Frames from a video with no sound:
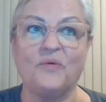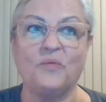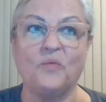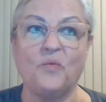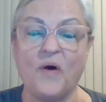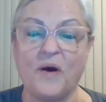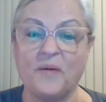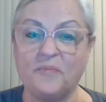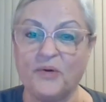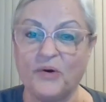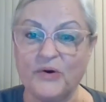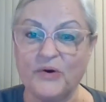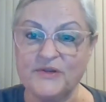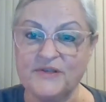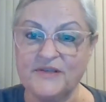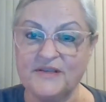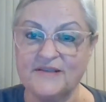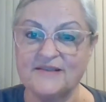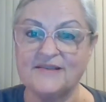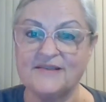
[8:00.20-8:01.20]
one
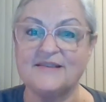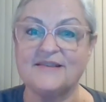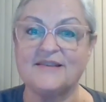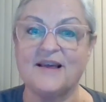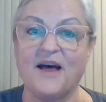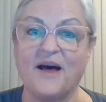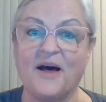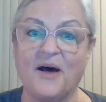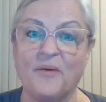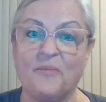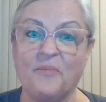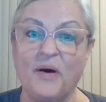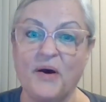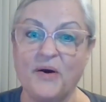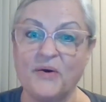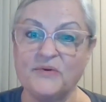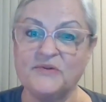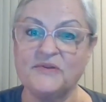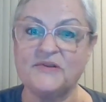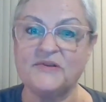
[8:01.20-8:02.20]
person's
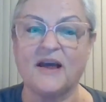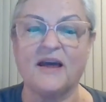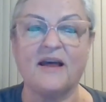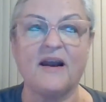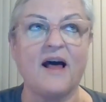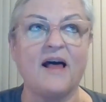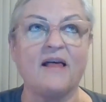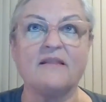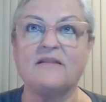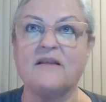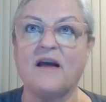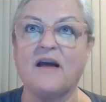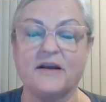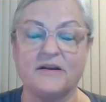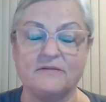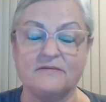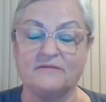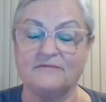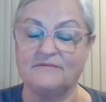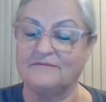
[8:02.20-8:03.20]
post, and
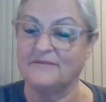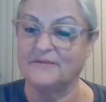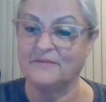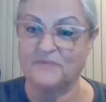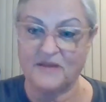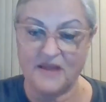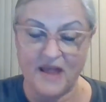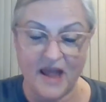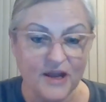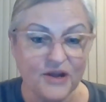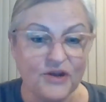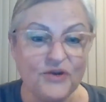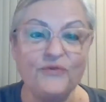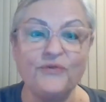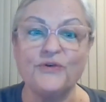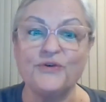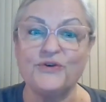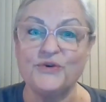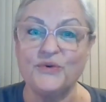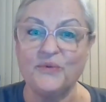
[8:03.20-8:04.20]
I thank you
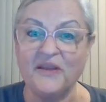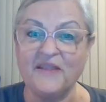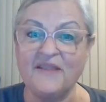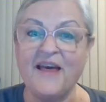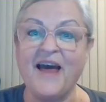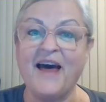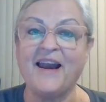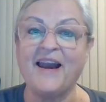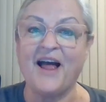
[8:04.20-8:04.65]
for doing that.